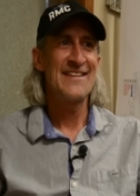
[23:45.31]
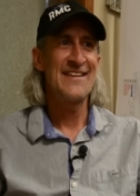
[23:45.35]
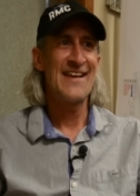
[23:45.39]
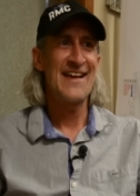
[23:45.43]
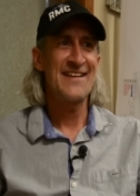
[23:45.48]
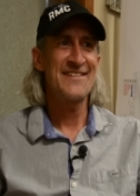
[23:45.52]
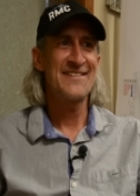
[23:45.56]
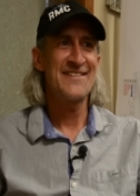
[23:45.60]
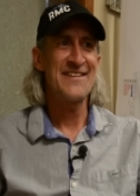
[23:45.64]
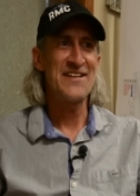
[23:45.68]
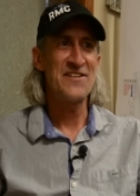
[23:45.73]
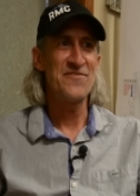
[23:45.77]

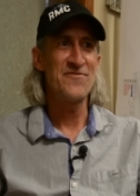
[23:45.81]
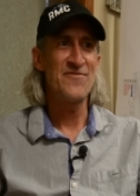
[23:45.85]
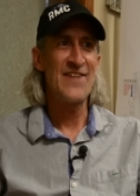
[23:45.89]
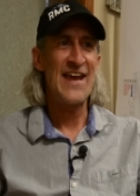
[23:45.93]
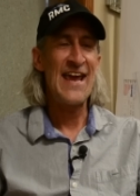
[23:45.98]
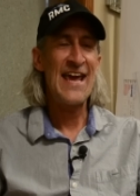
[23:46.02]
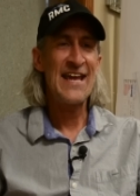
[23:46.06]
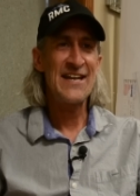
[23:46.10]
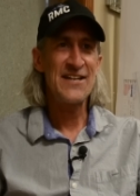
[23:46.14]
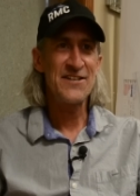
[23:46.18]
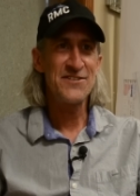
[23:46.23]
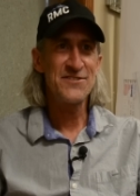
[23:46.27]
that's the
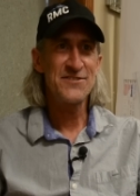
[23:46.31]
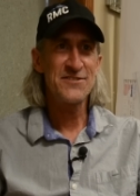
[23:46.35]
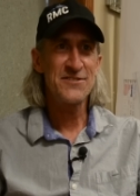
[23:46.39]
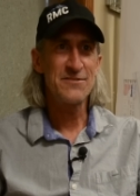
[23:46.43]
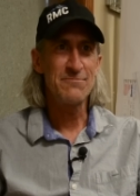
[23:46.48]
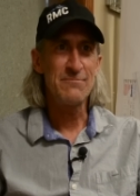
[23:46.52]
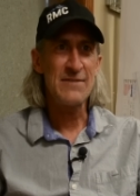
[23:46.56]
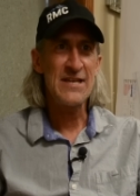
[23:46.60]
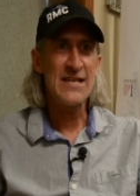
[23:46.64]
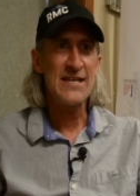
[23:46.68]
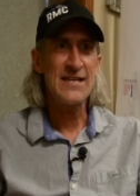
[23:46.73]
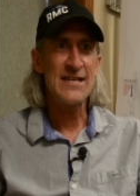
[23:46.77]
advantage
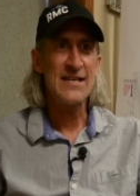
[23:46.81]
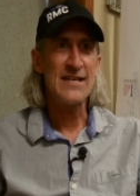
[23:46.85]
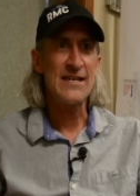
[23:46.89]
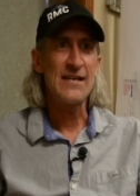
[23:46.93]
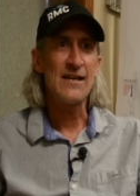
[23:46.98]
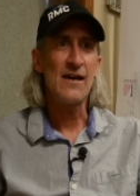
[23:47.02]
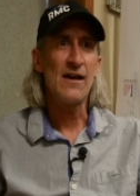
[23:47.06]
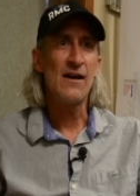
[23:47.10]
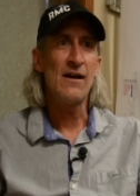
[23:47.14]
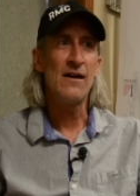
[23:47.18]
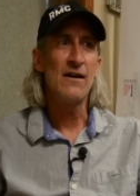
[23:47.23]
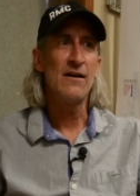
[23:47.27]
to
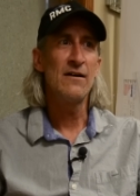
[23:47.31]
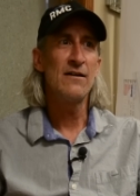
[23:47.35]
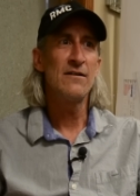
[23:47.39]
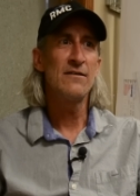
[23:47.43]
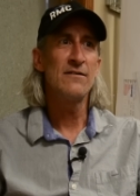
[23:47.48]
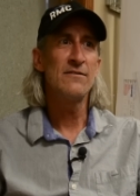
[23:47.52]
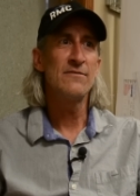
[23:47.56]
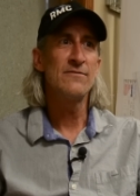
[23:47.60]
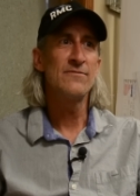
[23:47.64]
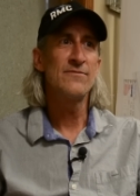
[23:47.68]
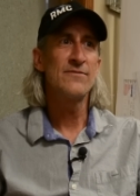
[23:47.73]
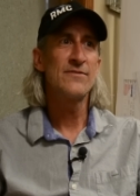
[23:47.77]
me
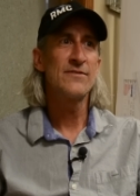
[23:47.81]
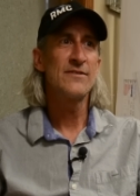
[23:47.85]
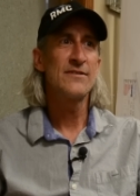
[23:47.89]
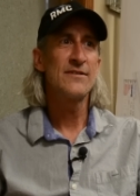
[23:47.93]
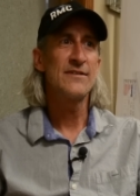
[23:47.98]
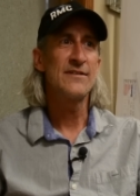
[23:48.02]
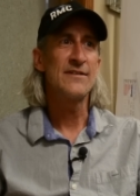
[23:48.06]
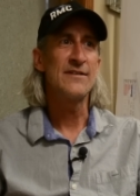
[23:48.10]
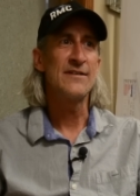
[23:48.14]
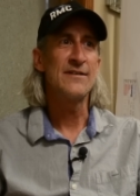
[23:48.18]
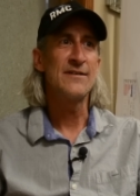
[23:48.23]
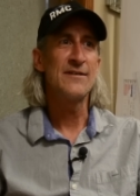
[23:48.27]
of
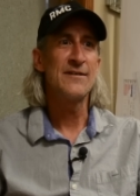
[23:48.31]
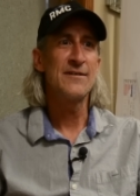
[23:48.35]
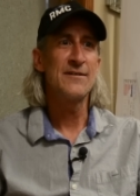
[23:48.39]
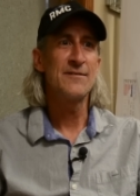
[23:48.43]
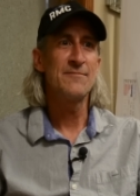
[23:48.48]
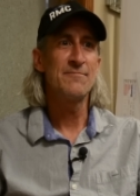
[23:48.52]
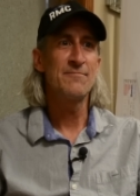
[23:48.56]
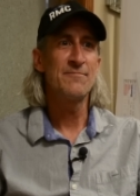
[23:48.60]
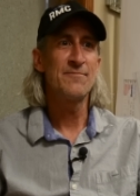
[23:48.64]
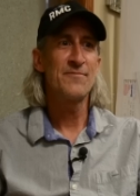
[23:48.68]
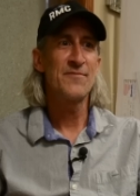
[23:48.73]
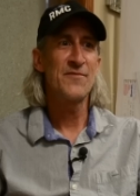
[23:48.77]

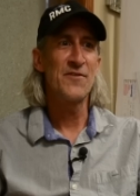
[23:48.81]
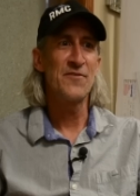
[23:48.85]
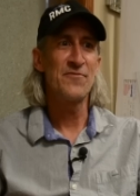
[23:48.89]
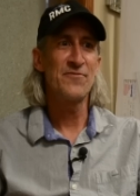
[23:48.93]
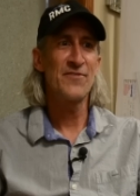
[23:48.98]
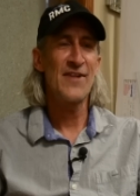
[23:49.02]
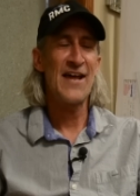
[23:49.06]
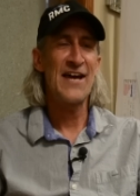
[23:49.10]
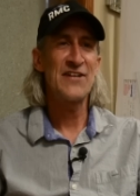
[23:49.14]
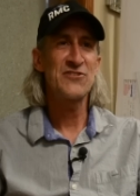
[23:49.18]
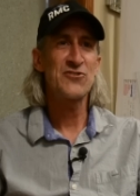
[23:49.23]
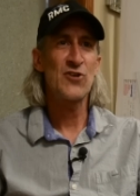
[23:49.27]
um, the
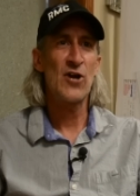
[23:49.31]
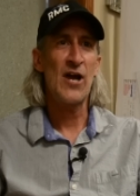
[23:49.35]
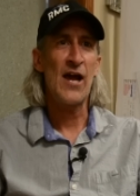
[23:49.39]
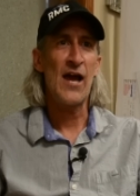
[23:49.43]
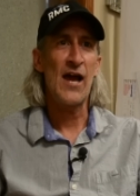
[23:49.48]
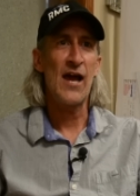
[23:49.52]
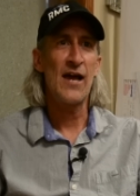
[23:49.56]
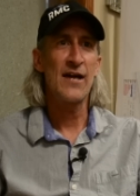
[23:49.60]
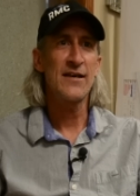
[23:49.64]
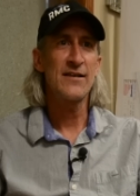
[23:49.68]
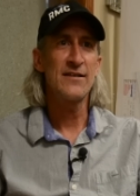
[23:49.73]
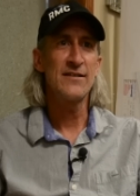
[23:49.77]
flat
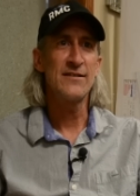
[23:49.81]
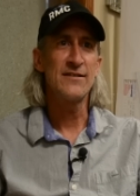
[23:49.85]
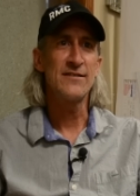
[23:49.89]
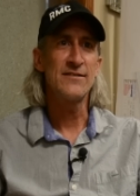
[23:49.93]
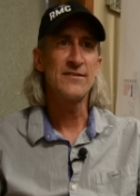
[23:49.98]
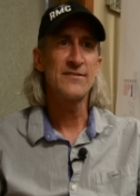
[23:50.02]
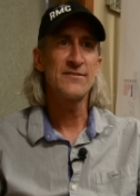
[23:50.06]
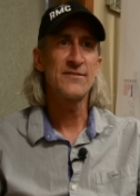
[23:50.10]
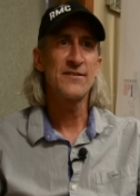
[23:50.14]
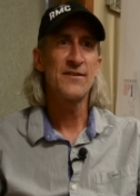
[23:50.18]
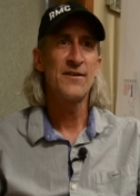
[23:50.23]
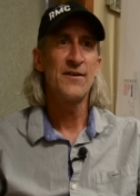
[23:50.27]
track
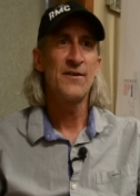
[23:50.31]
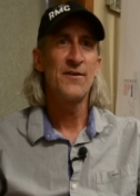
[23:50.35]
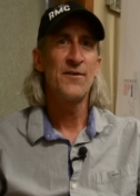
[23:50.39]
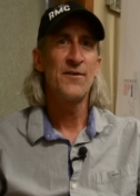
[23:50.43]
is